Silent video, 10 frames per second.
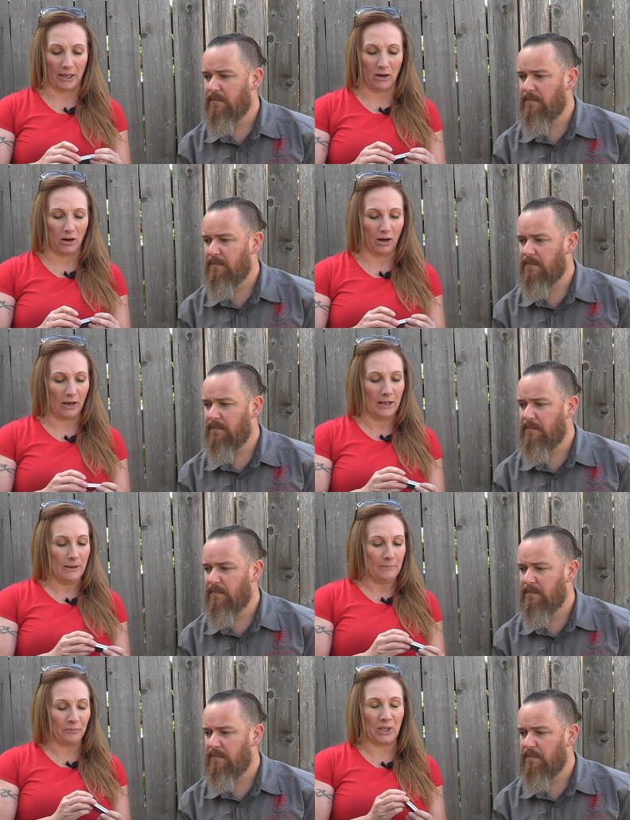Speaker 1: my car,
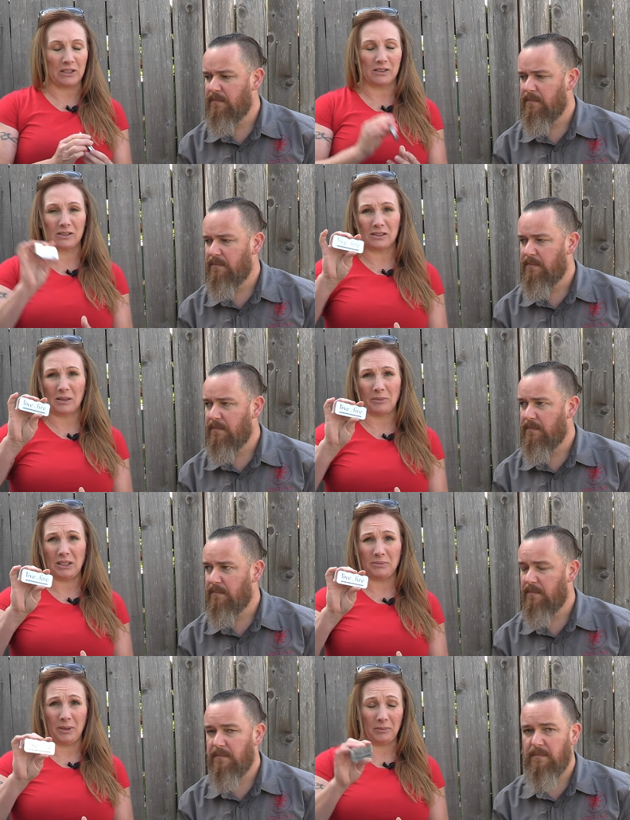is
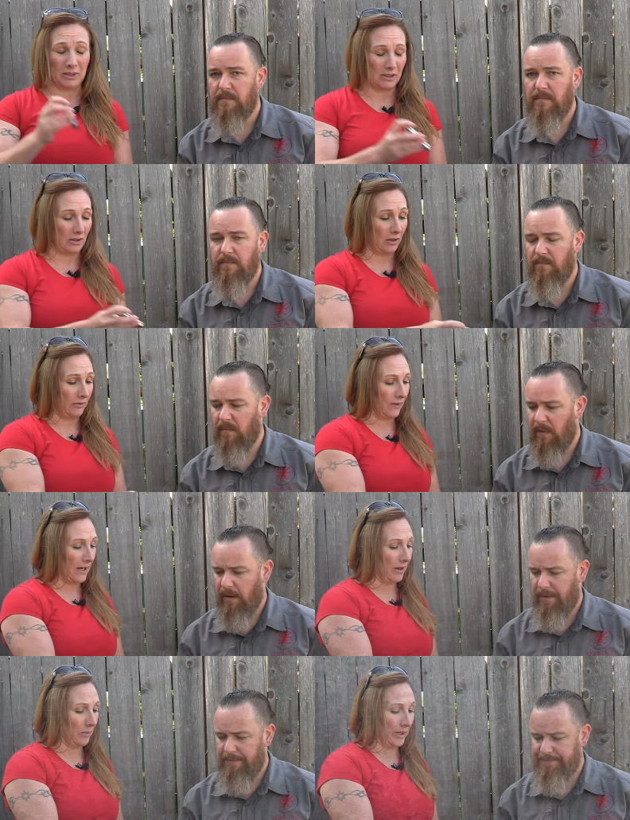something to be able to start a
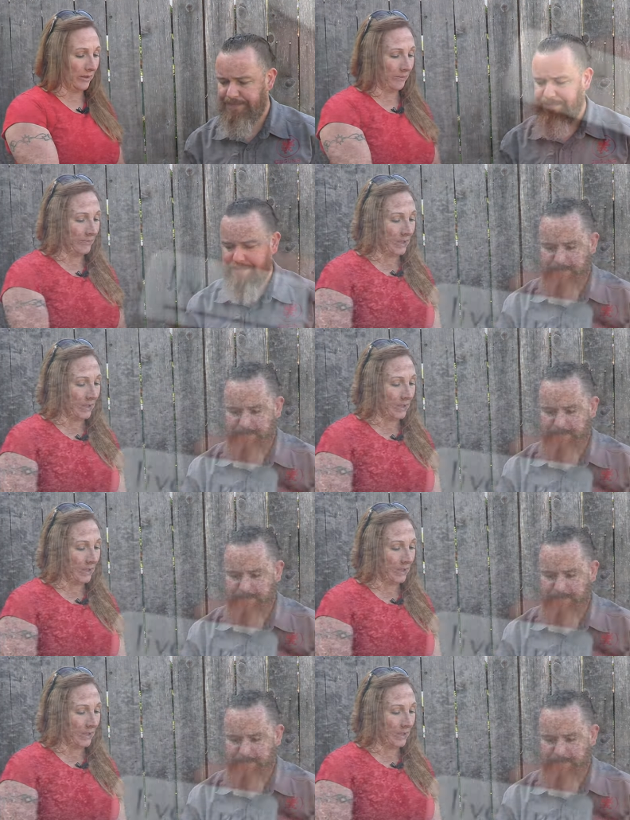fire with.